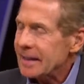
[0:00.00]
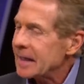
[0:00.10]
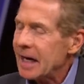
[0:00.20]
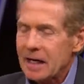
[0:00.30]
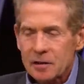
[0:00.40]

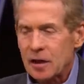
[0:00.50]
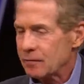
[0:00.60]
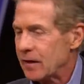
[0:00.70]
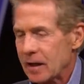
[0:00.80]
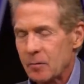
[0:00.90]
And I
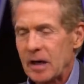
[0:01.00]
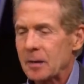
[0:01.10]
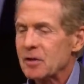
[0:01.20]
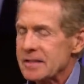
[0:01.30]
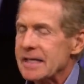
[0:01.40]
love that
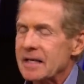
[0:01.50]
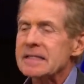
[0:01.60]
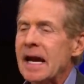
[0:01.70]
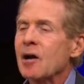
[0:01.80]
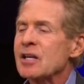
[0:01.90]
about him, because
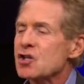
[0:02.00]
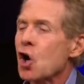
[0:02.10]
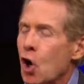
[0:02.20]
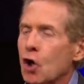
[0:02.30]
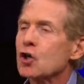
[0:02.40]
that's how his
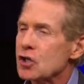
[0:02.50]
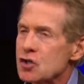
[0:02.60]
heart